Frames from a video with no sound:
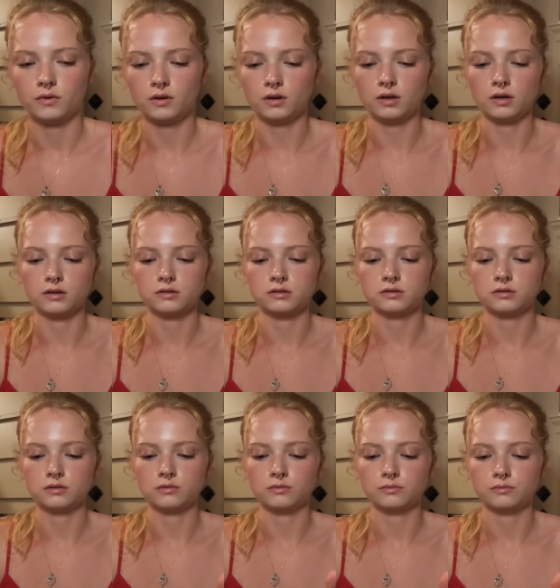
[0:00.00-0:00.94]
Yeah,
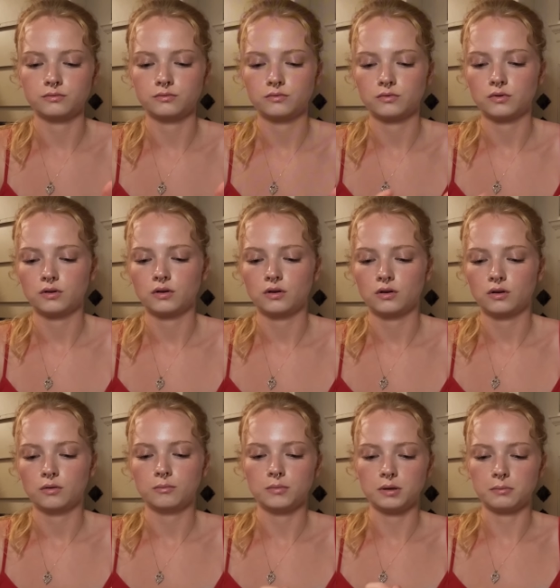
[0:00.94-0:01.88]
so
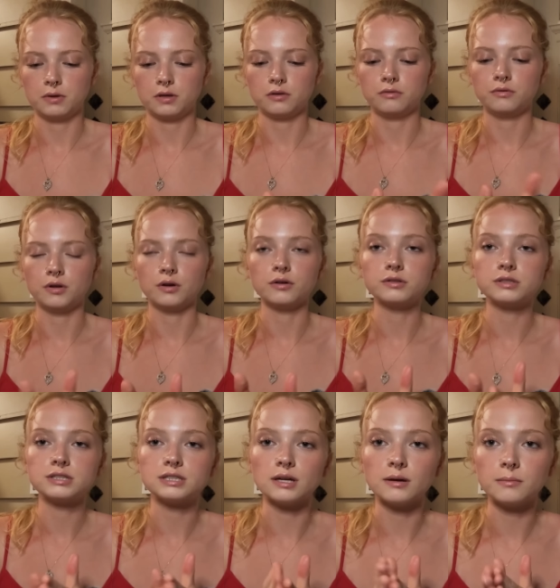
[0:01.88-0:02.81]
maybe you know
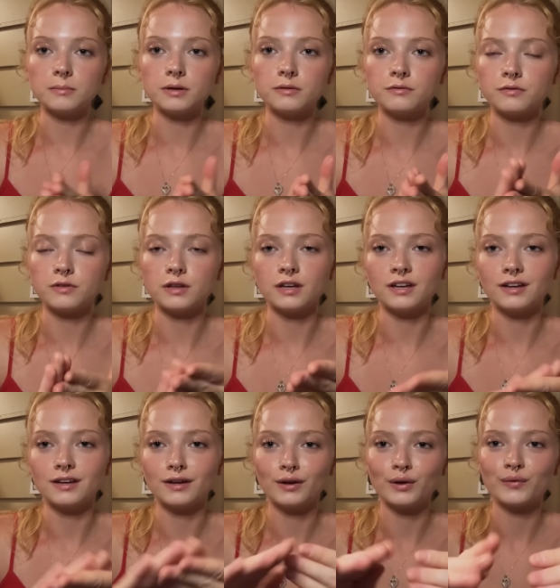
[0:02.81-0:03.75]
some of
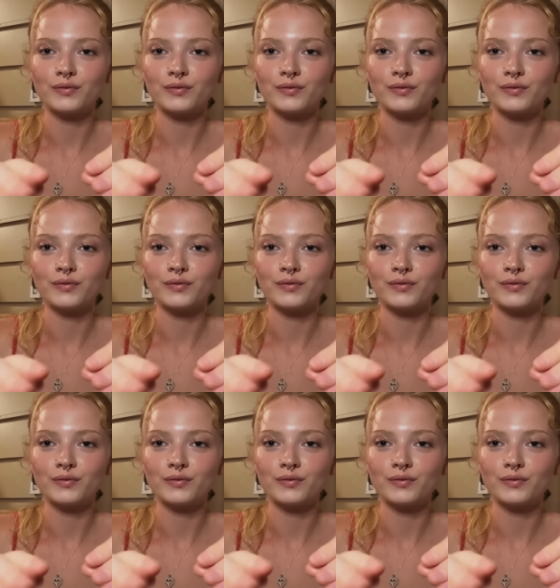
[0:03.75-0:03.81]
the